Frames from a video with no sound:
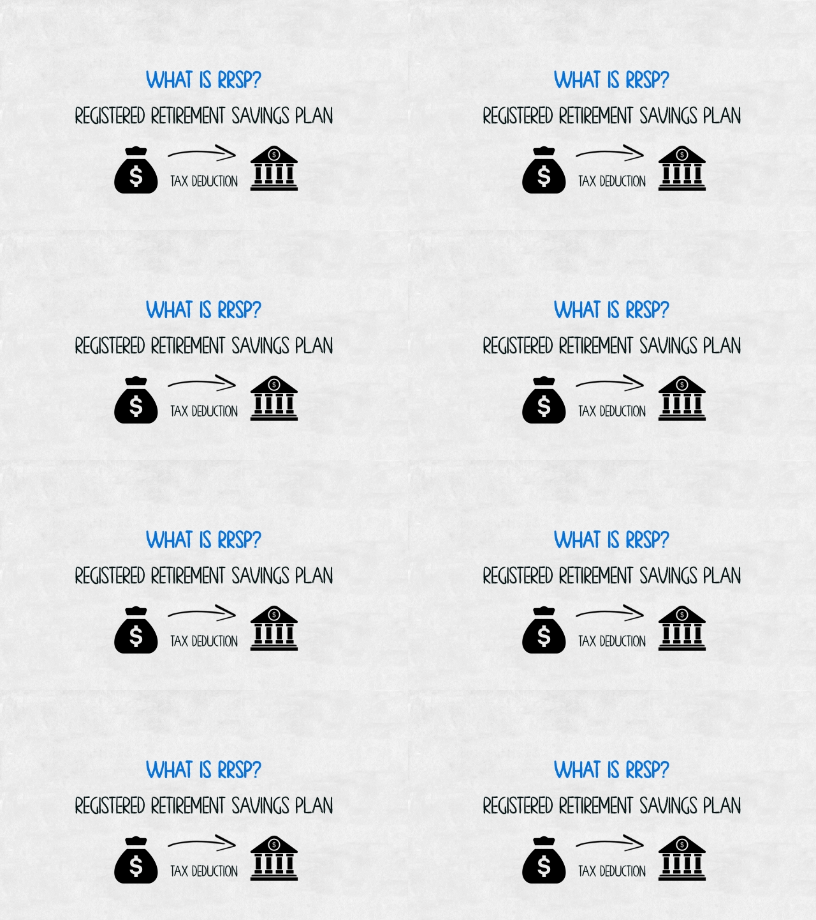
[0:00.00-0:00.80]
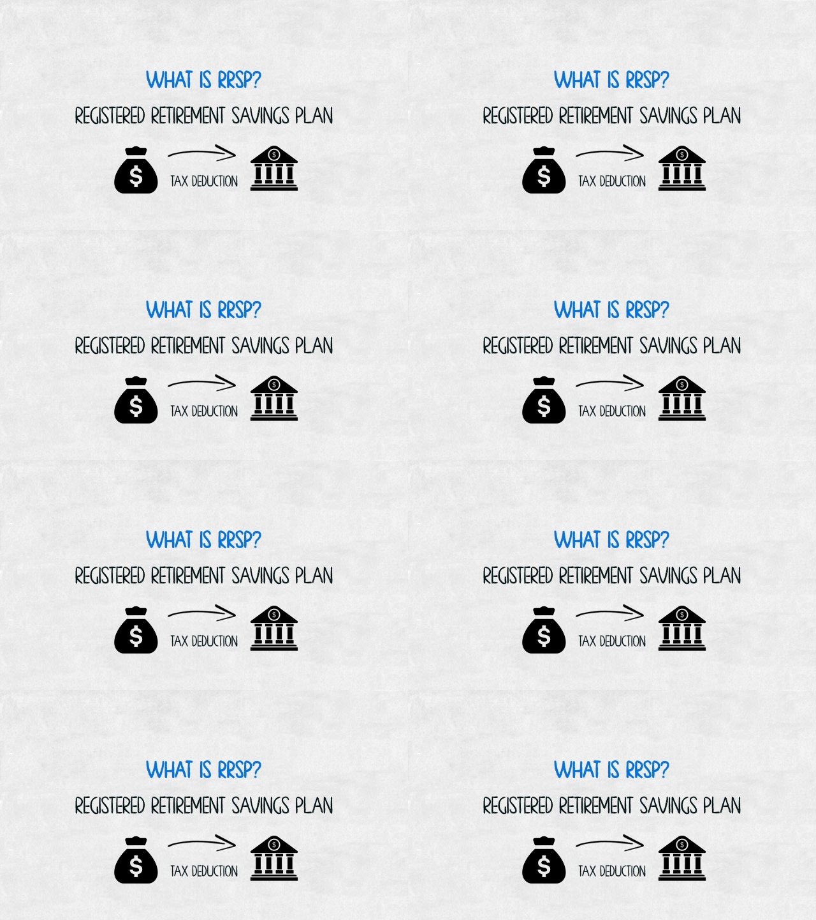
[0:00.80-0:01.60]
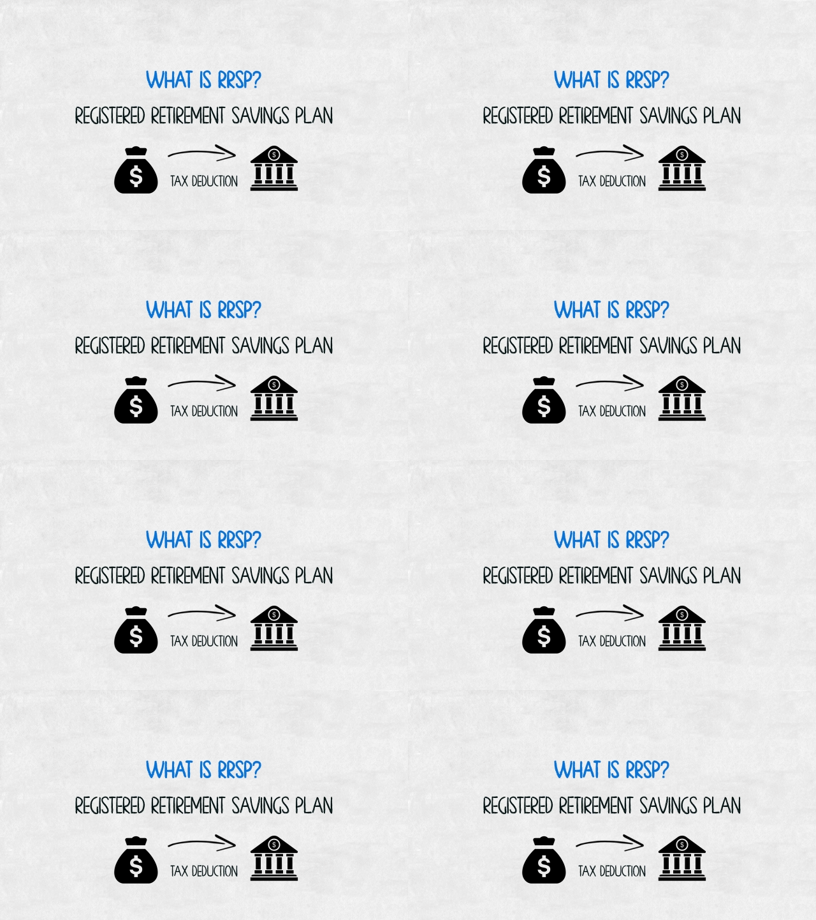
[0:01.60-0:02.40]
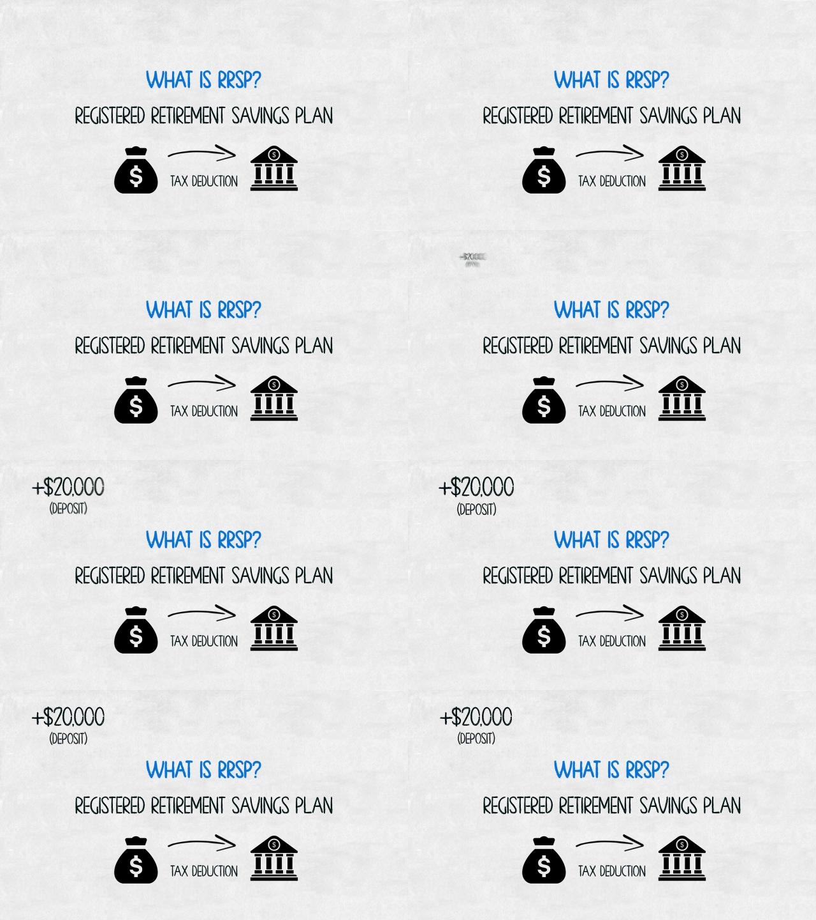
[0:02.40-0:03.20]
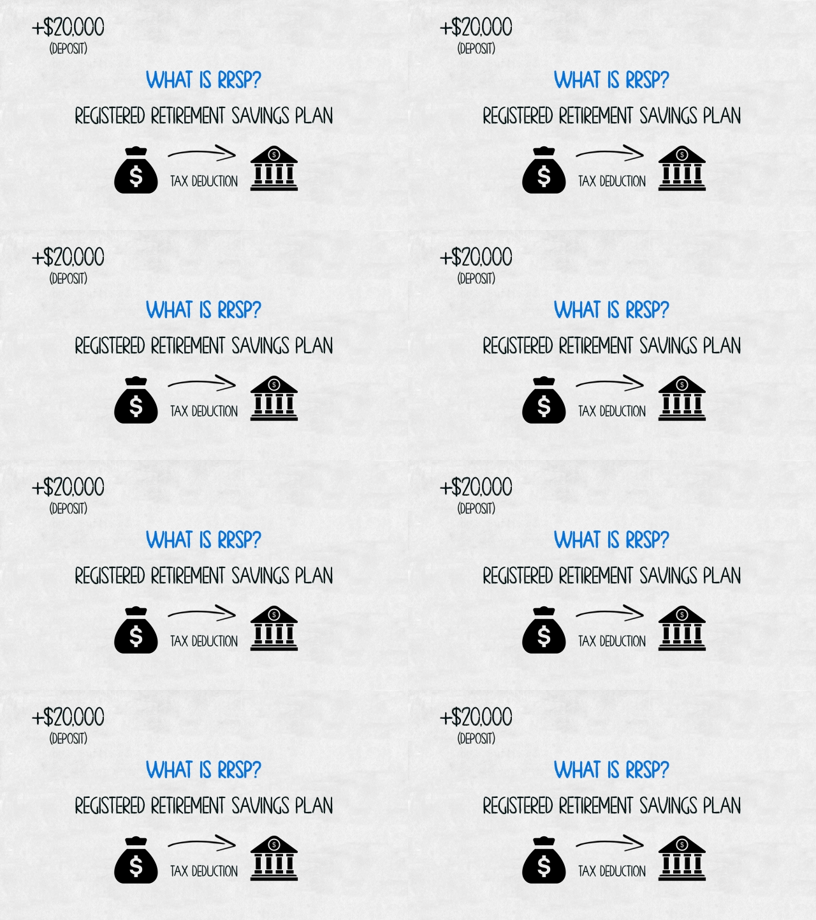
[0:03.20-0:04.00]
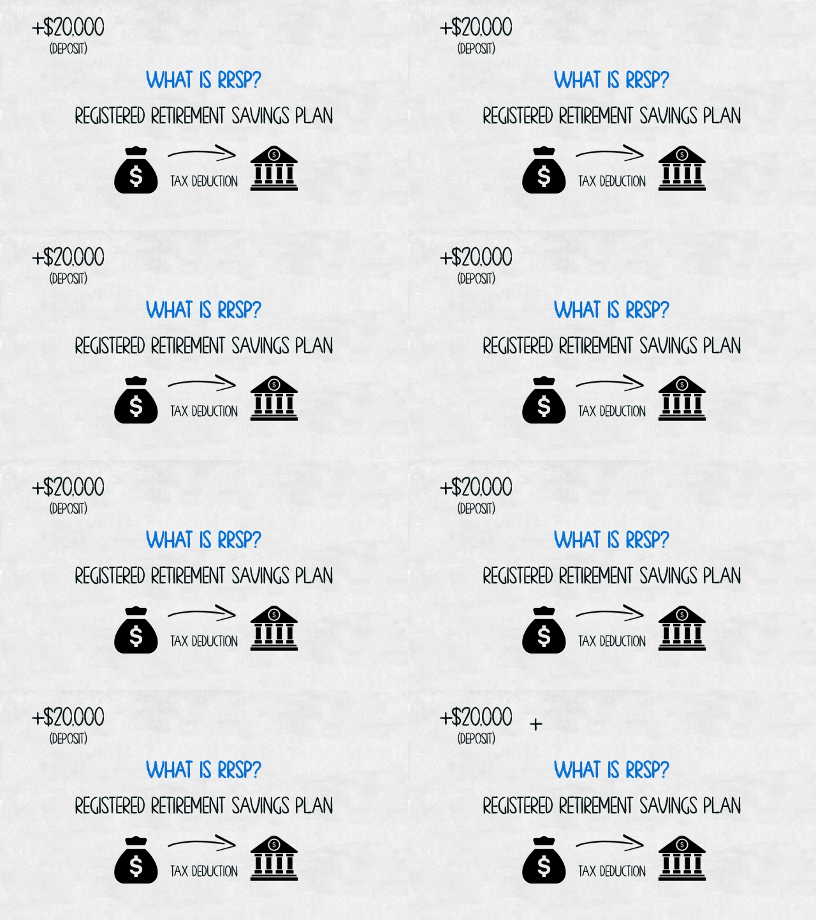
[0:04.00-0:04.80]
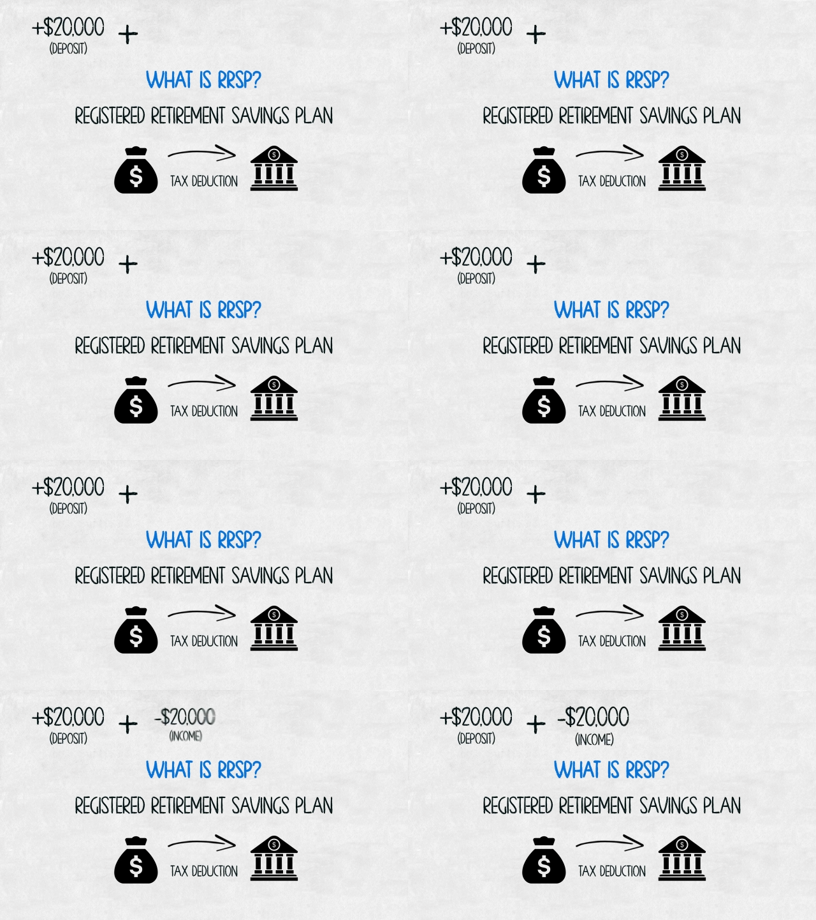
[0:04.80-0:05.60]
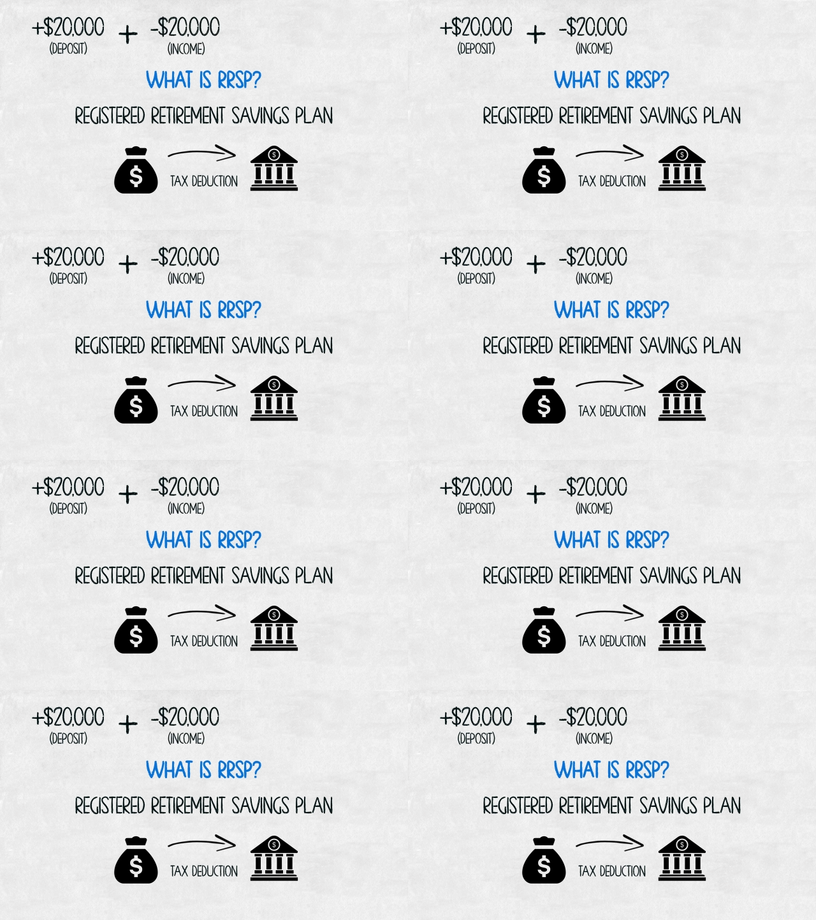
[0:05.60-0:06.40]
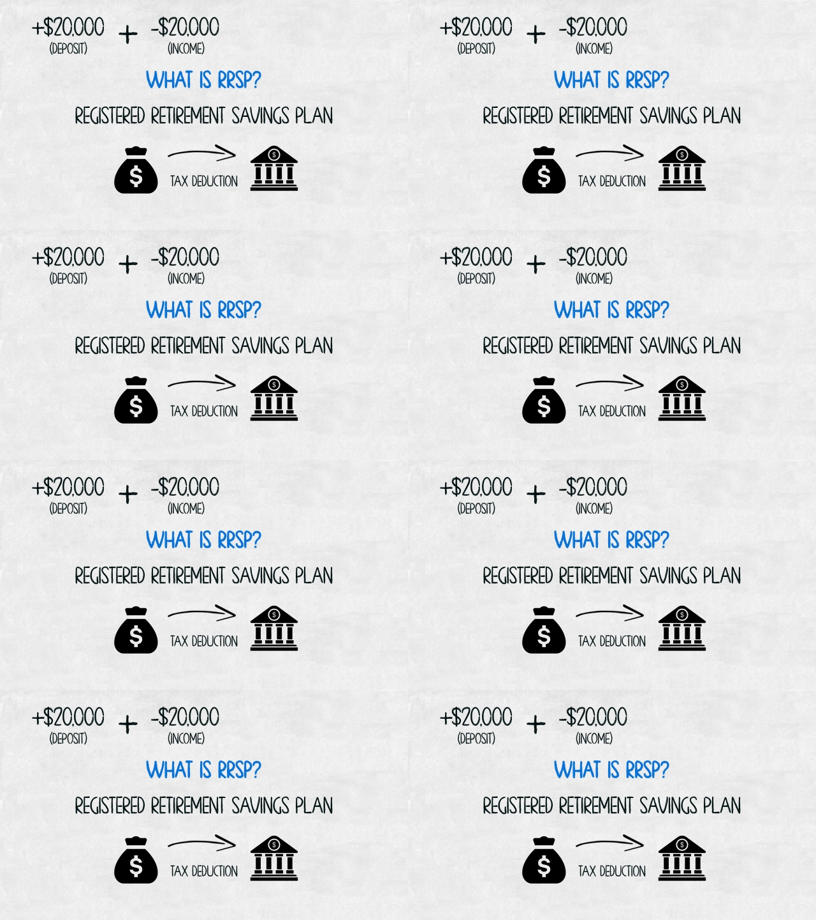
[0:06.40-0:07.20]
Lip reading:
(no speaker visible)